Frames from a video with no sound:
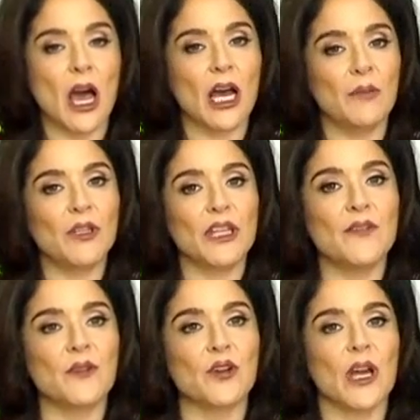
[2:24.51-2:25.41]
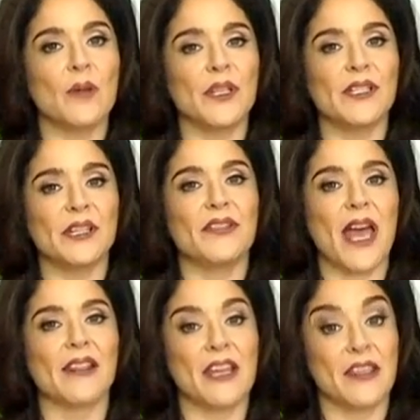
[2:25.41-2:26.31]
I'm looking for companies
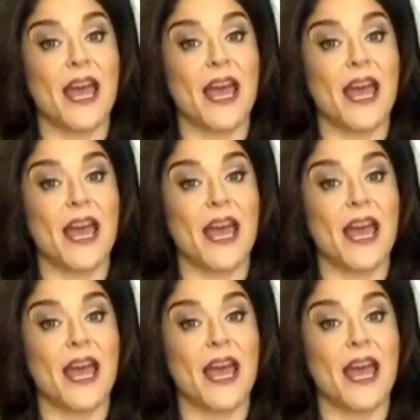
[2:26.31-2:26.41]
like